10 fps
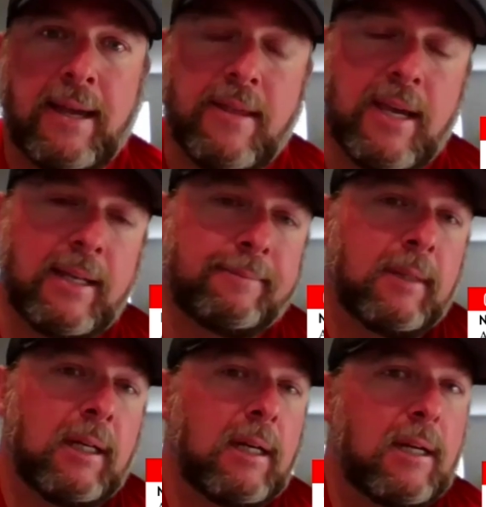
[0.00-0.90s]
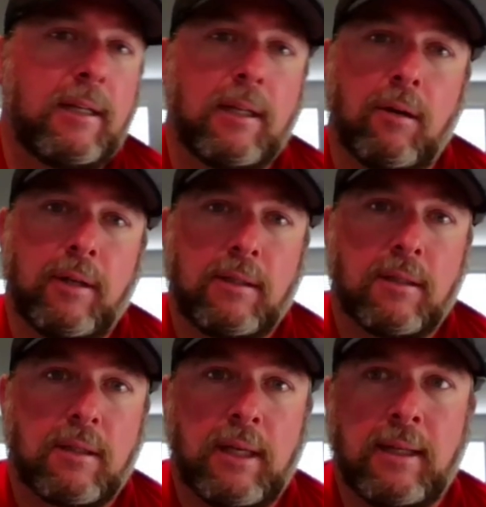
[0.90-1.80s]
And then, you know,
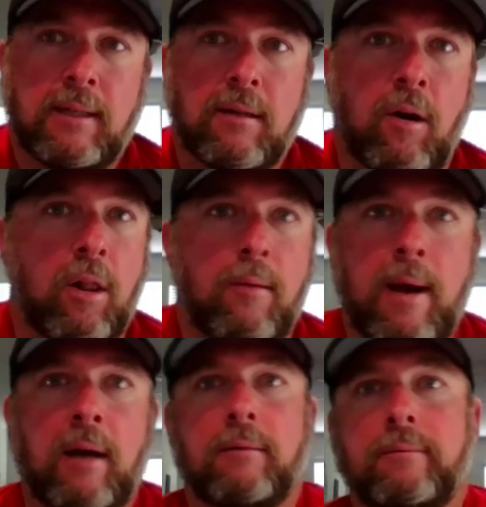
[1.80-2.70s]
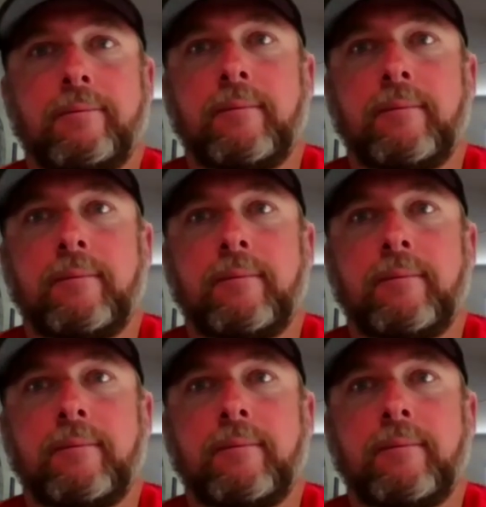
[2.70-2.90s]
it's all about,